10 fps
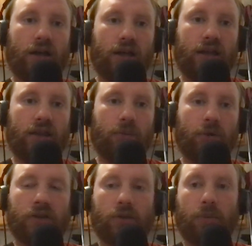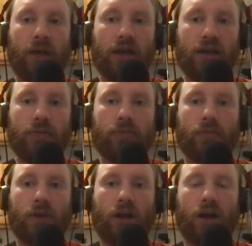in the month of May
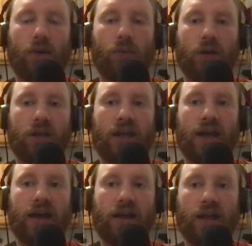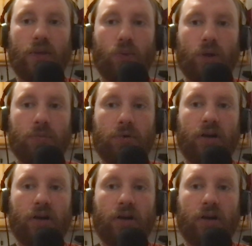when he had a whip